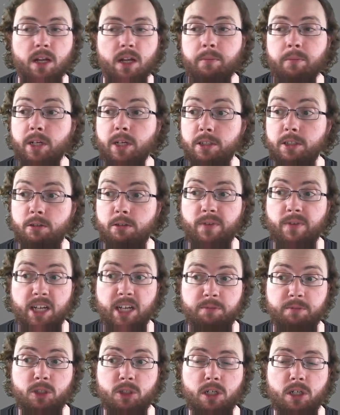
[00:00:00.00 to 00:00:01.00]
Because the
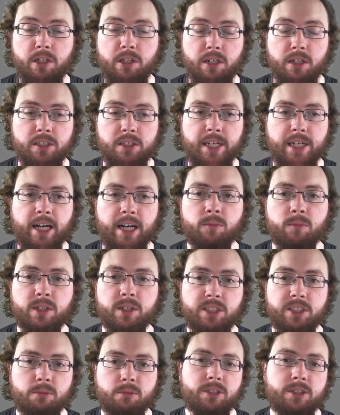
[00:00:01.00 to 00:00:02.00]
vast majority of the time when
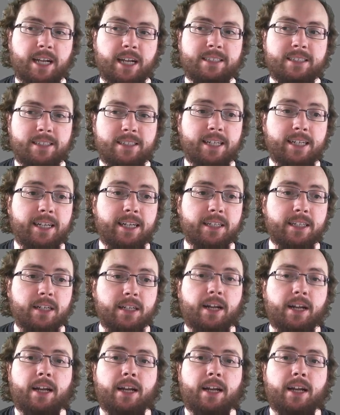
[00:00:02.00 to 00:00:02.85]
someone gets lead,